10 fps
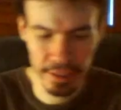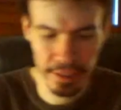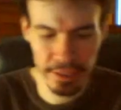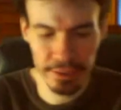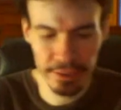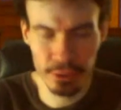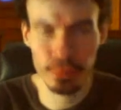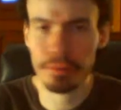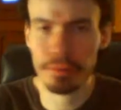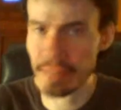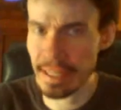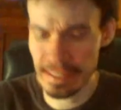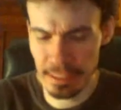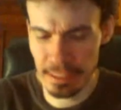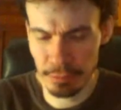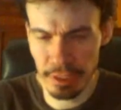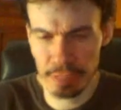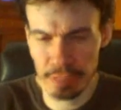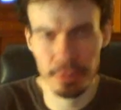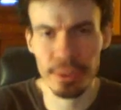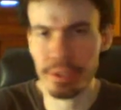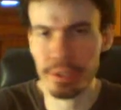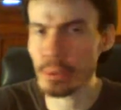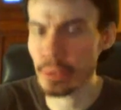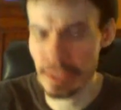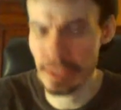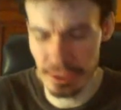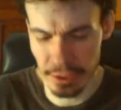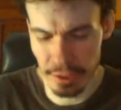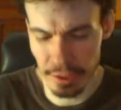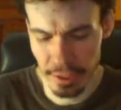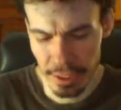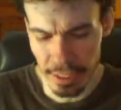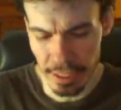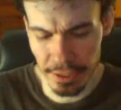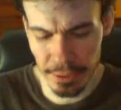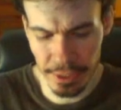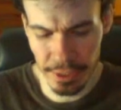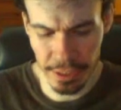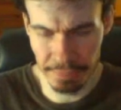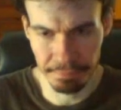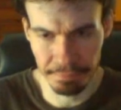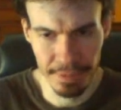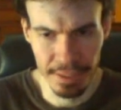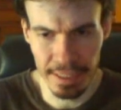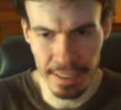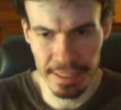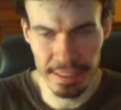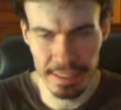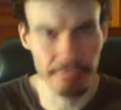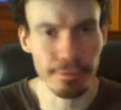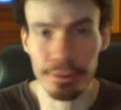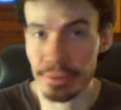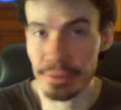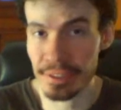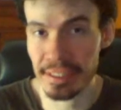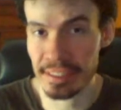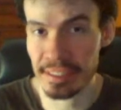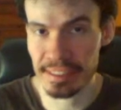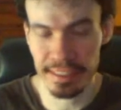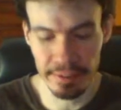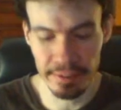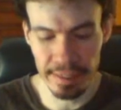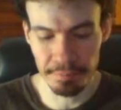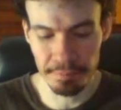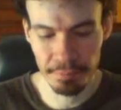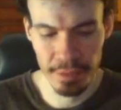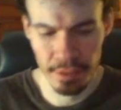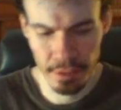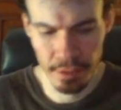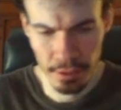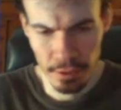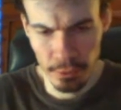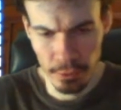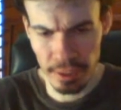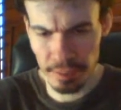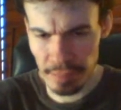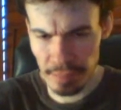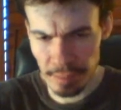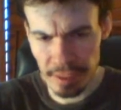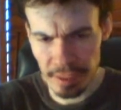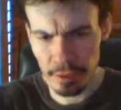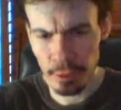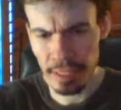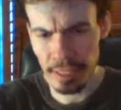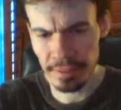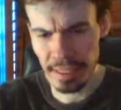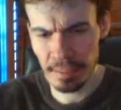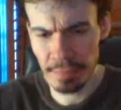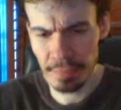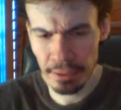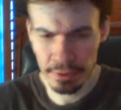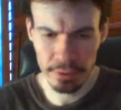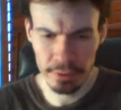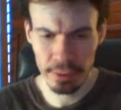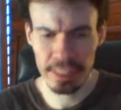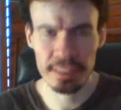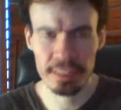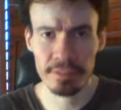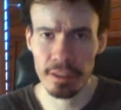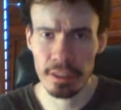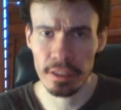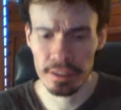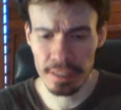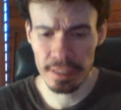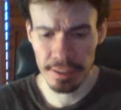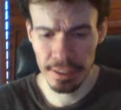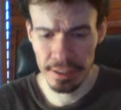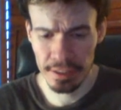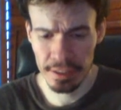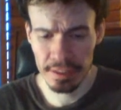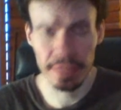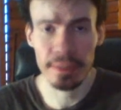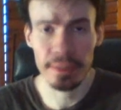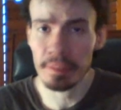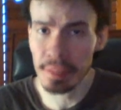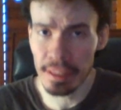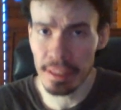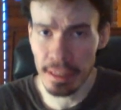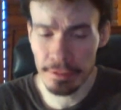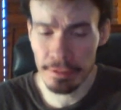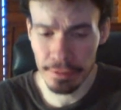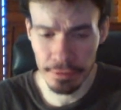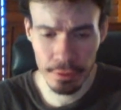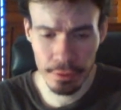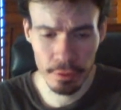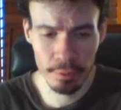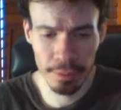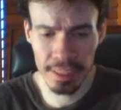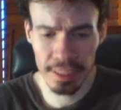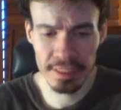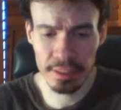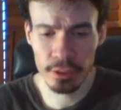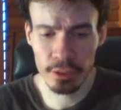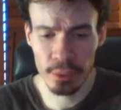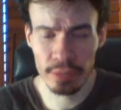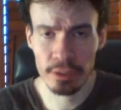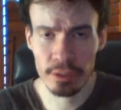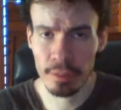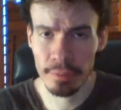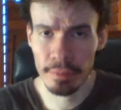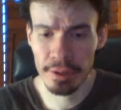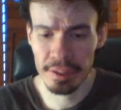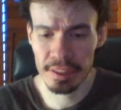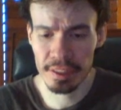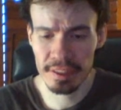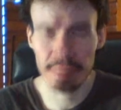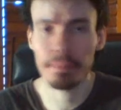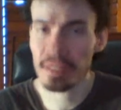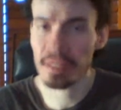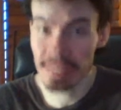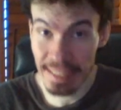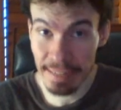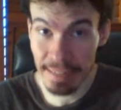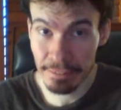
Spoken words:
characters will find while exploring ruins or entering high-tech fortresses, etc. Well, let me tell you what I think about Relics of the Lost. I think this is a great PDF. If you play Stars Without Number, this is a must-have.